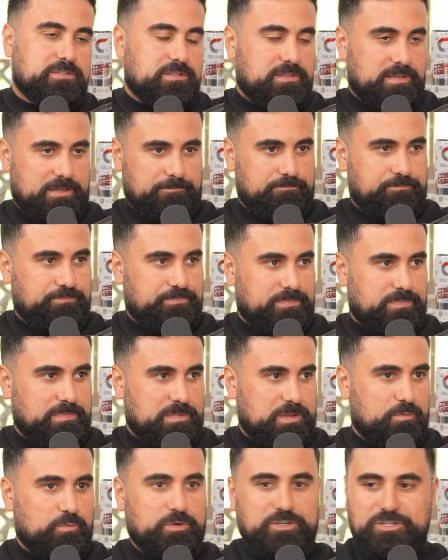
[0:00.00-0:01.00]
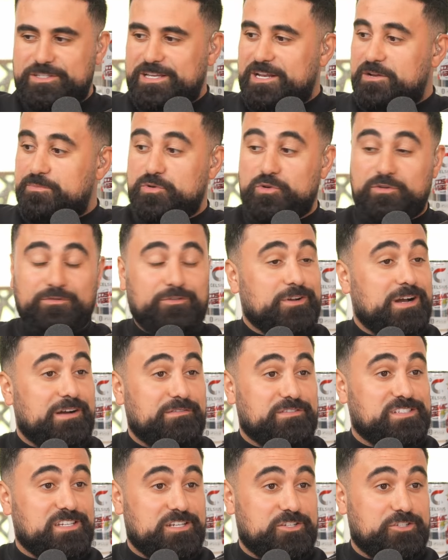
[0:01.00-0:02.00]
the thing, we just had a beautiful
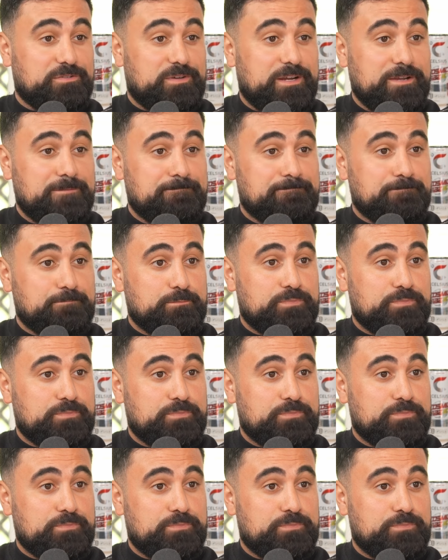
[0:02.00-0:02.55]
conversation, right?